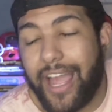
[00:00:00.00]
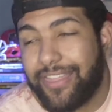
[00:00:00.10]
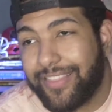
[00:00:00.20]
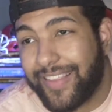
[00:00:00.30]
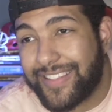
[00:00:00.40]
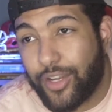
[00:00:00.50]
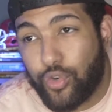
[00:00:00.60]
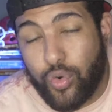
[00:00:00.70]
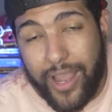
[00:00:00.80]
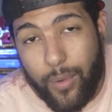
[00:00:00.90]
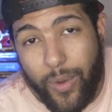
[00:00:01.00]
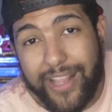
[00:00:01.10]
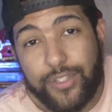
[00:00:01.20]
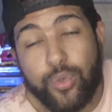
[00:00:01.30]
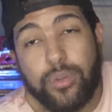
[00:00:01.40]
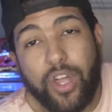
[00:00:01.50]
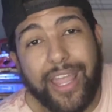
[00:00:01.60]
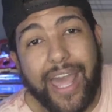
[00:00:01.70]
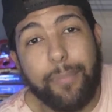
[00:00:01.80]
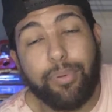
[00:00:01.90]
I think that's a great way to
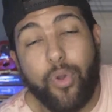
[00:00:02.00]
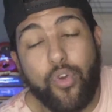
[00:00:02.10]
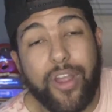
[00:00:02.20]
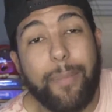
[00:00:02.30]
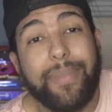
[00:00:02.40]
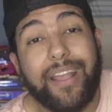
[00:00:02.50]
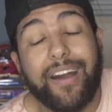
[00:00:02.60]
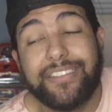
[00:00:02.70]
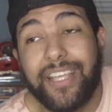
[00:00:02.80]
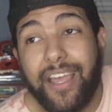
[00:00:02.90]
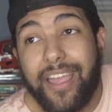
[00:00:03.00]
look at a program because